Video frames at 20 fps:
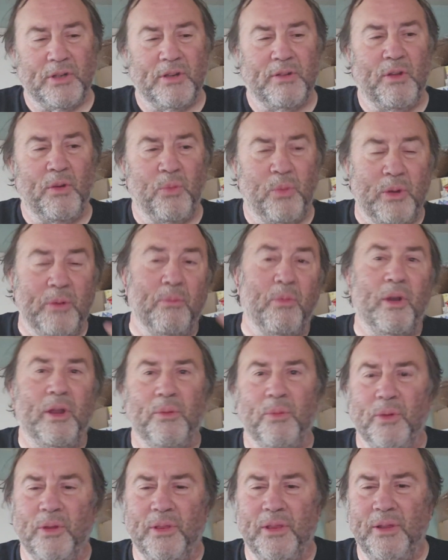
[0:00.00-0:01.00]
I've had wheat bread
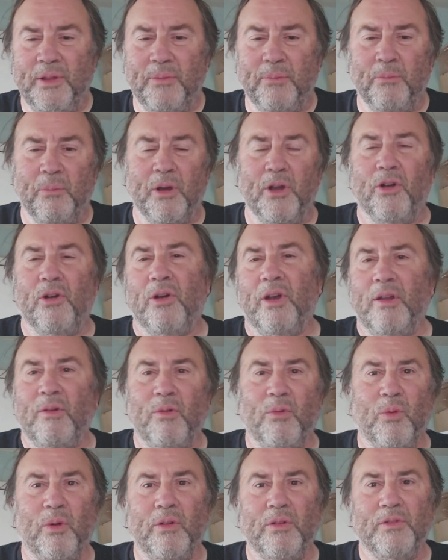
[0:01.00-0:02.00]
with butter. I
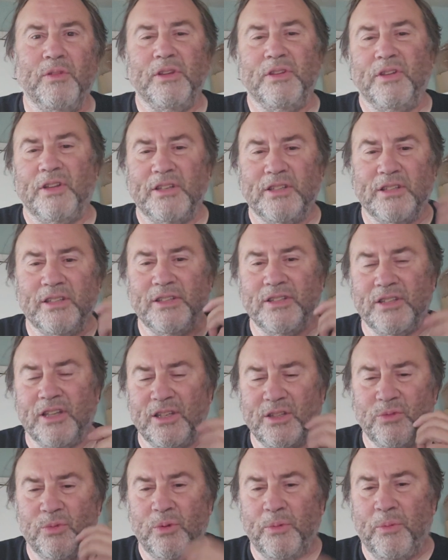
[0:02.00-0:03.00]
have just a
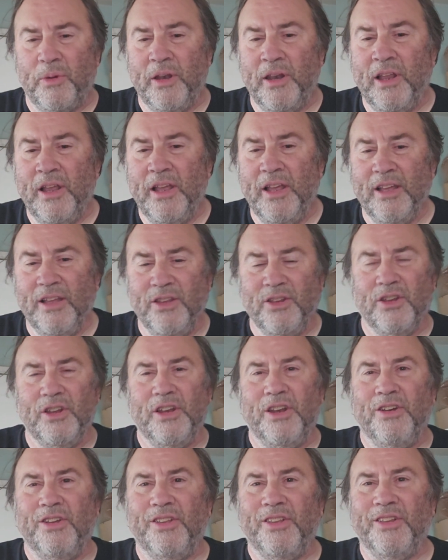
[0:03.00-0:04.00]
slice of wheat bread. You can
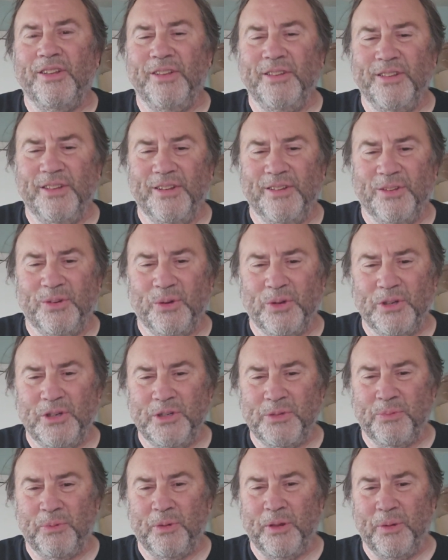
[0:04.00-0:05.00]
hear the toy.
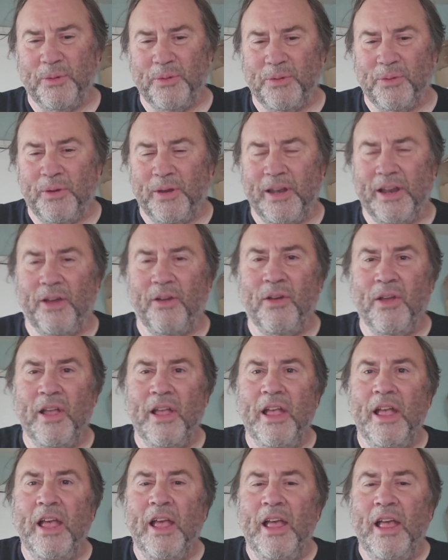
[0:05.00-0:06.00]
She's playing with it right now.
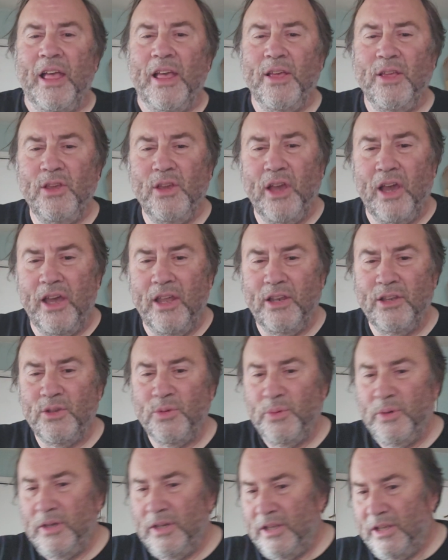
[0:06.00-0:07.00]
You got it,
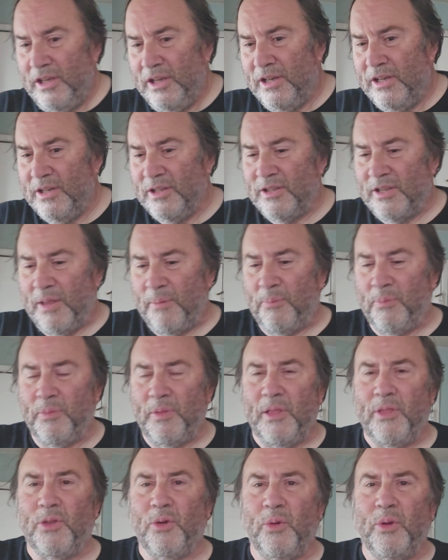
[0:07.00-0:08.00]
sweetie. They
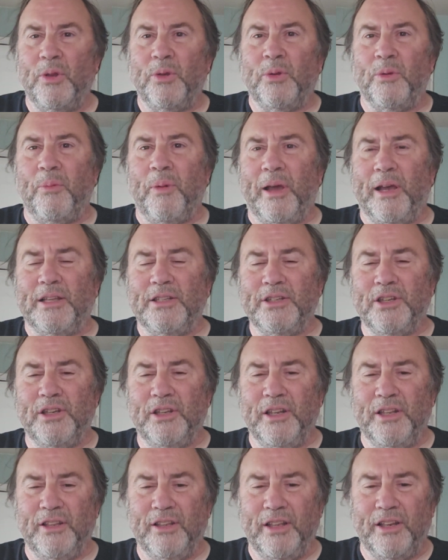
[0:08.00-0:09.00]
throw it into a basket
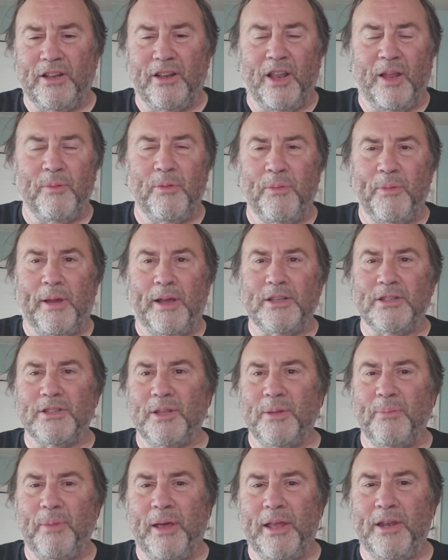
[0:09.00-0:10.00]
and they climb the basket
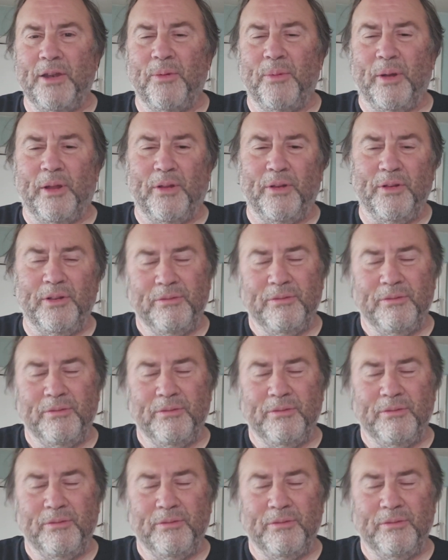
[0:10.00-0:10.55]
and they bat it around.